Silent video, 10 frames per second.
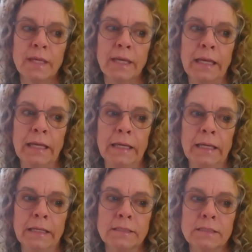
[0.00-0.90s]

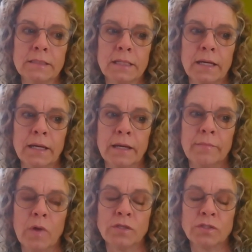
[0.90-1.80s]
and
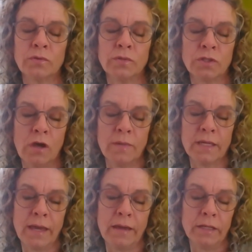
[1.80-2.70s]
also the Talbot
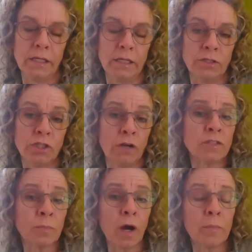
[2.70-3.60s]
County
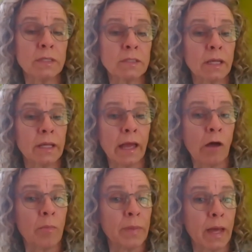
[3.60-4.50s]
Sheriff's Department is going to
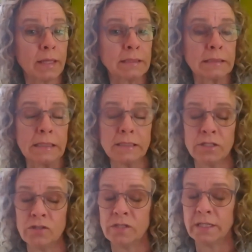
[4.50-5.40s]
help us.
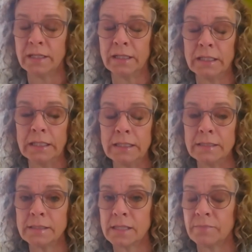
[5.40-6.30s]
Easton
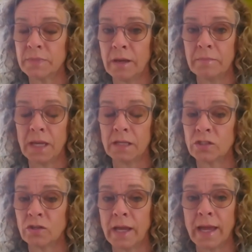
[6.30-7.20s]
Utilities stepped up
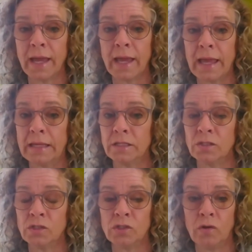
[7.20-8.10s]
yesterday and
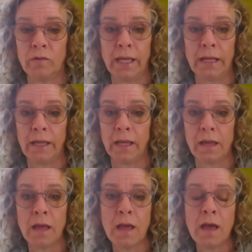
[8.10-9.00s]
is
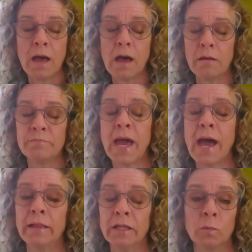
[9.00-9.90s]
donating a
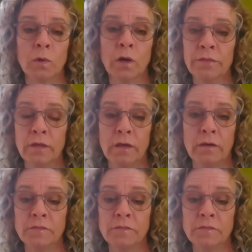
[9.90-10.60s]
pallet worth of